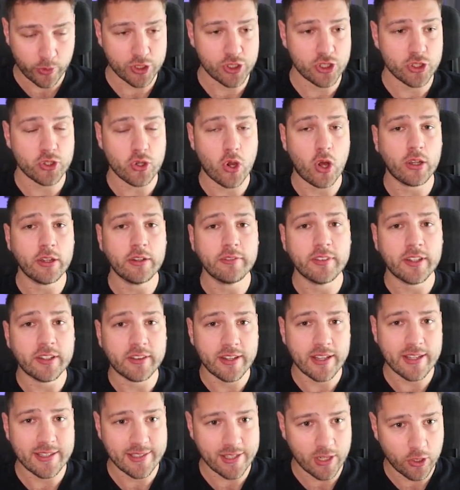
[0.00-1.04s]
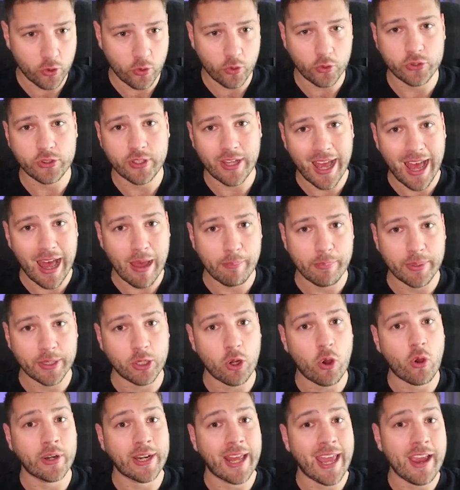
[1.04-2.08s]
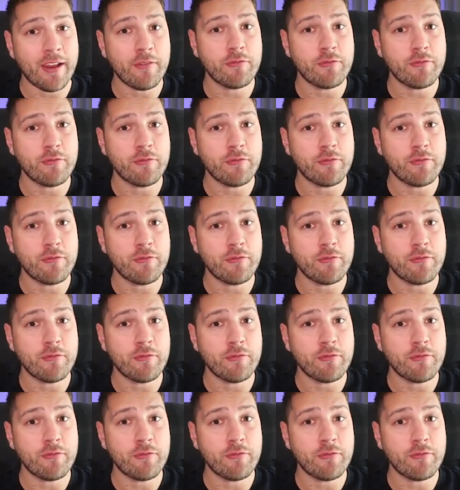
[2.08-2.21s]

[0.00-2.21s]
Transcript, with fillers: which is all of the things that are going to happen on